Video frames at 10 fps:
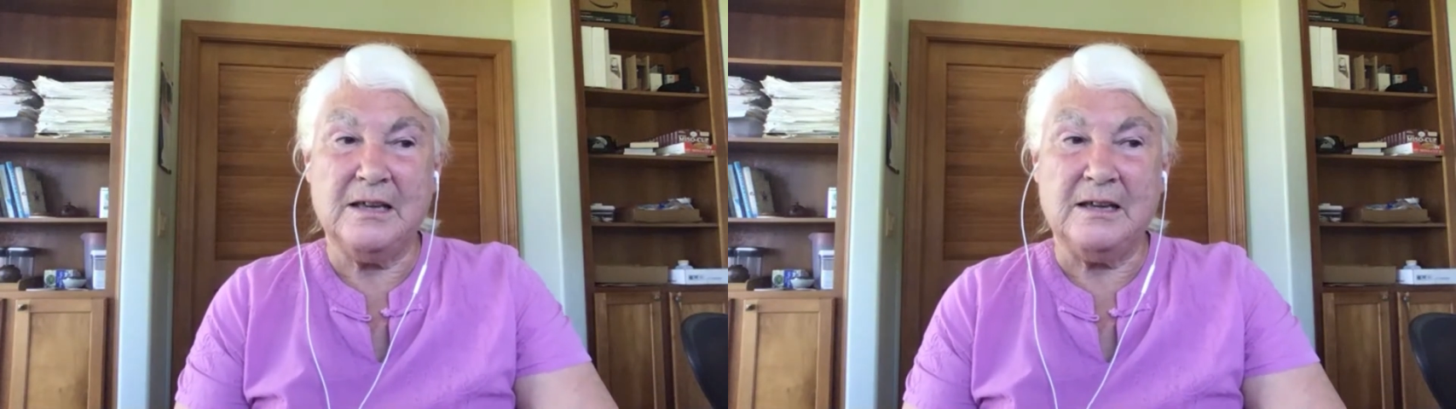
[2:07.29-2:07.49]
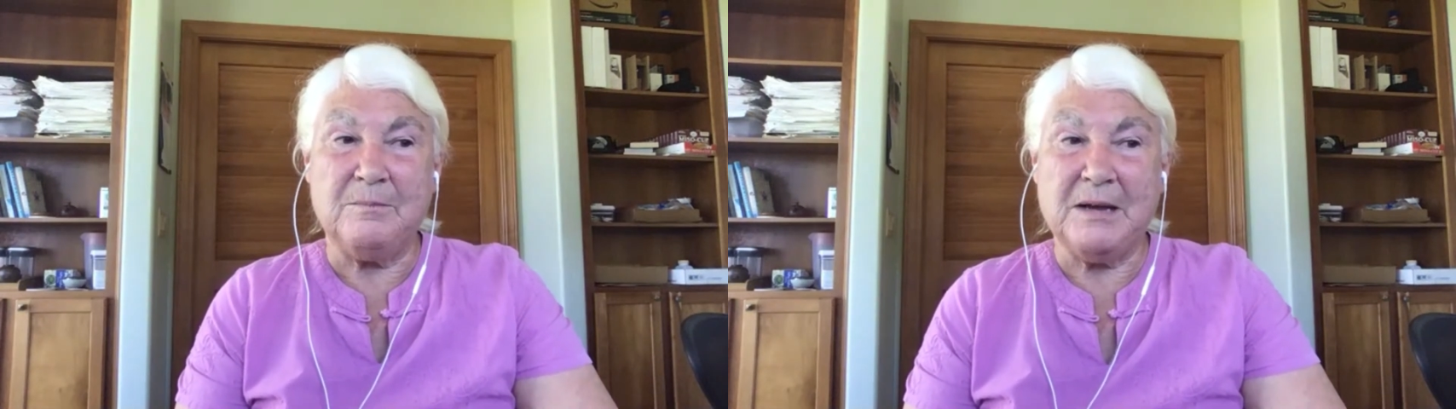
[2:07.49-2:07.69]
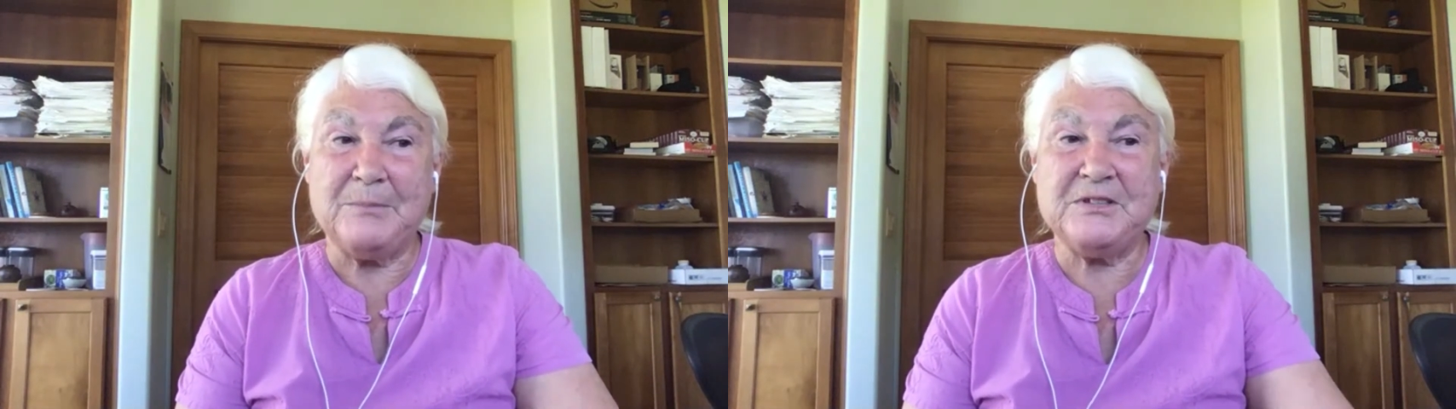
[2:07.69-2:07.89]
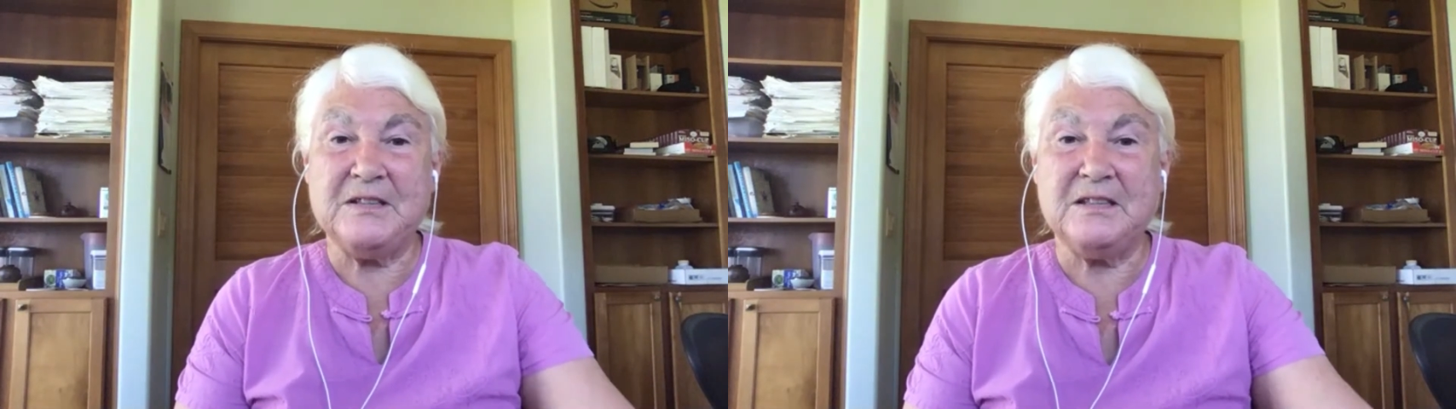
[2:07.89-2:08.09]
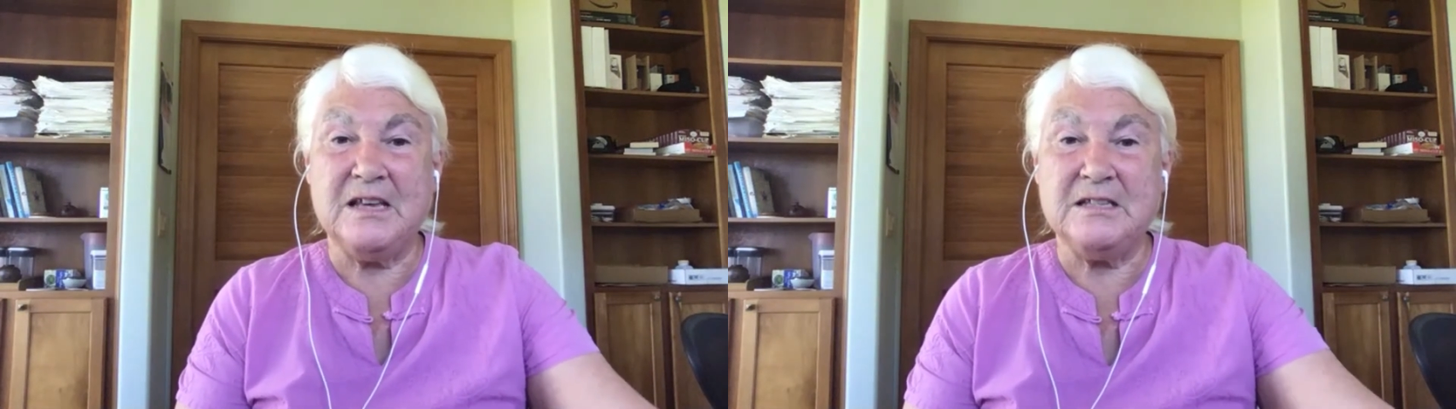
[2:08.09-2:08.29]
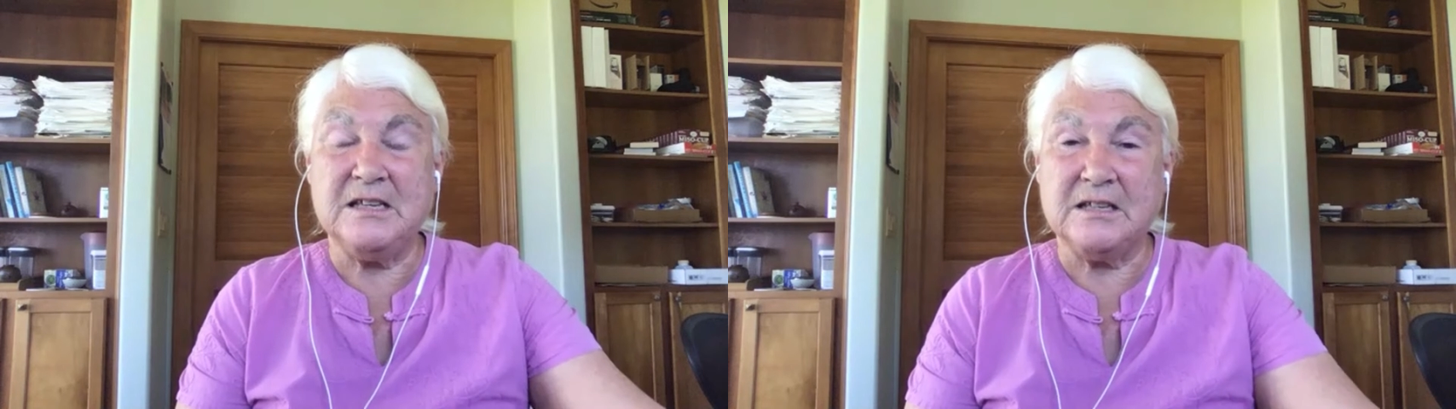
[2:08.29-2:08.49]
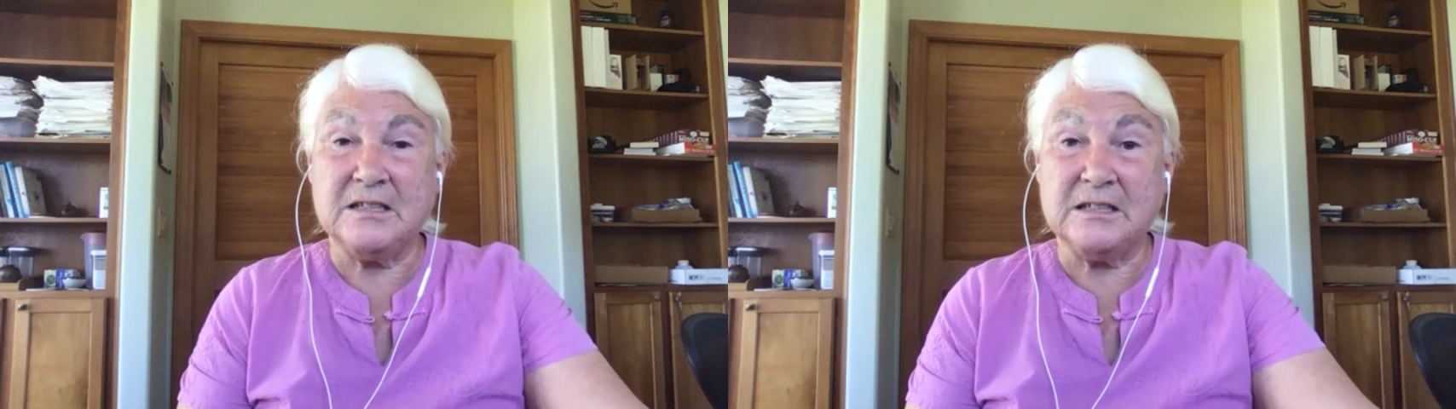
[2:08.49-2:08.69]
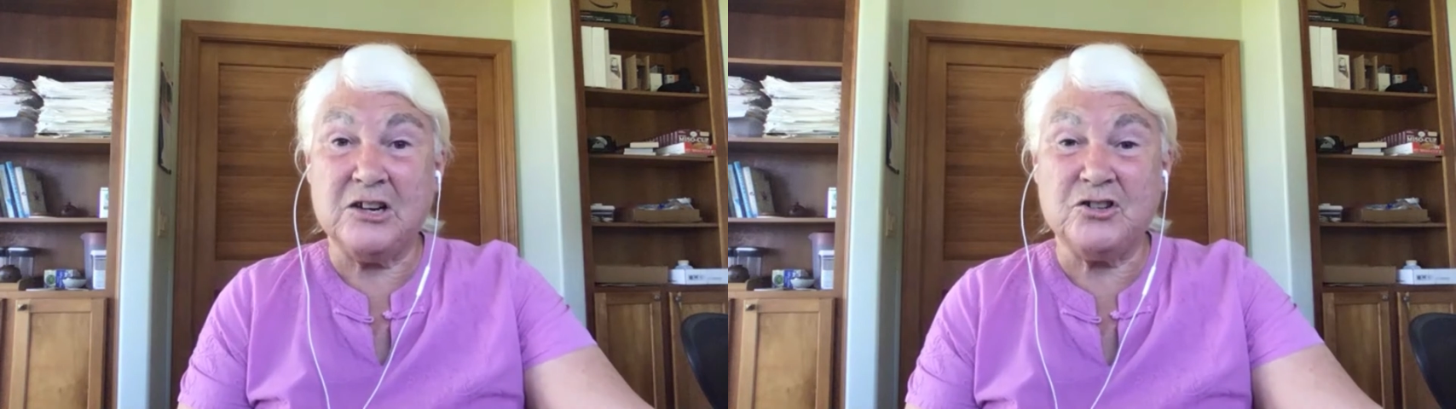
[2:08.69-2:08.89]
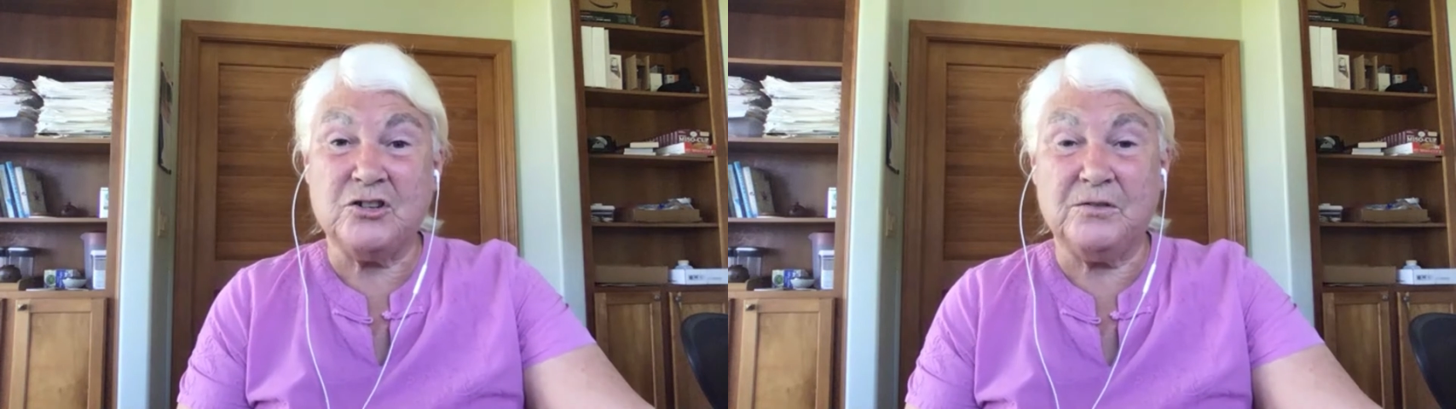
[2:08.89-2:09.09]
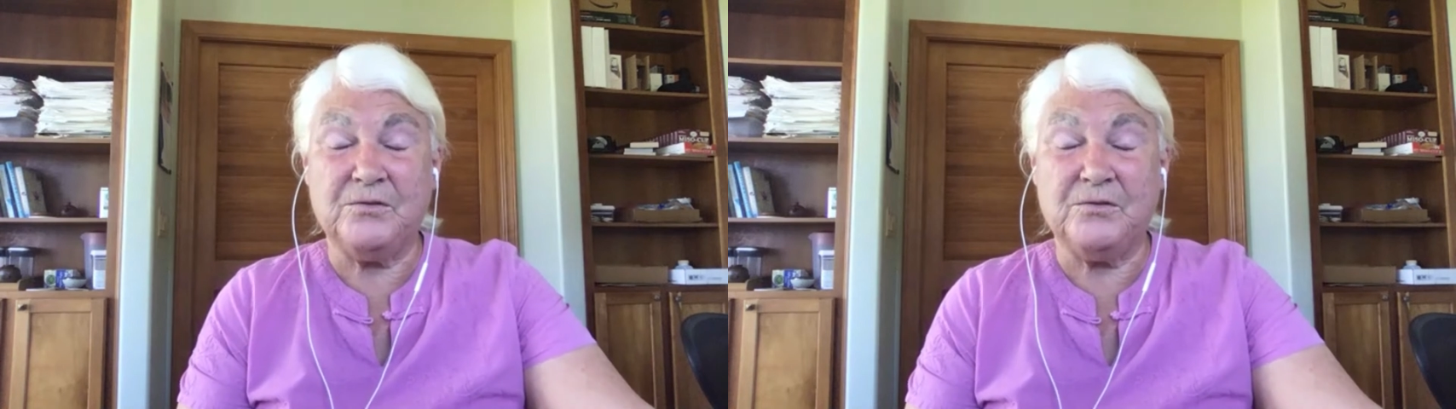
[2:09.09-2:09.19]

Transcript: And pap synthase is essential